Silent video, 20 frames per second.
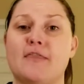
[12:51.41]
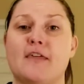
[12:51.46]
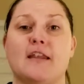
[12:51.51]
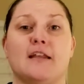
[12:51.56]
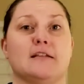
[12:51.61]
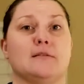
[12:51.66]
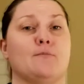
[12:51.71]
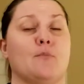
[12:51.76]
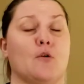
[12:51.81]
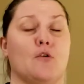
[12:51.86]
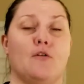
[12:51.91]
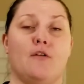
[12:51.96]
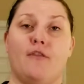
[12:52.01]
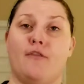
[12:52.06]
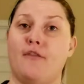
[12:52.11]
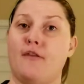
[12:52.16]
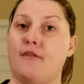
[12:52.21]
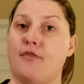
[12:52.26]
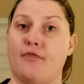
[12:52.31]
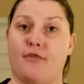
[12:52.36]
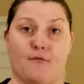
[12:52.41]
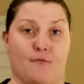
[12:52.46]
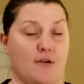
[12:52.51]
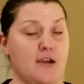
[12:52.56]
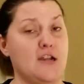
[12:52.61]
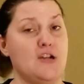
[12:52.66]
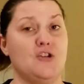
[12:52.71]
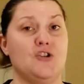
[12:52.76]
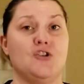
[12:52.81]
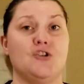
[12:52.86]
that has birthed
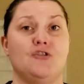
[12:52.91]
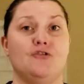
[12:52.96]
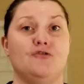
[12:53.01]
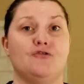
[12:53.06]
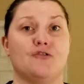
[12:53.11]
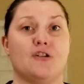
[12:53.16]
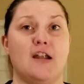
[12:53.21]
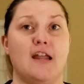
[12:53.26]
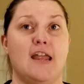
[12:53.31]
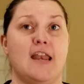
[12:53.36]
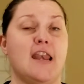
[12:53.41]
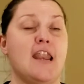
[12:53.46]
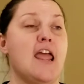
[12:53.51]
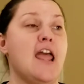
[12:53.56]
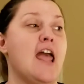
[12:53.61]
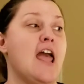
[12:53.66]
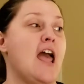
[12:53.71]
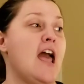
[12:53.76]
3 children.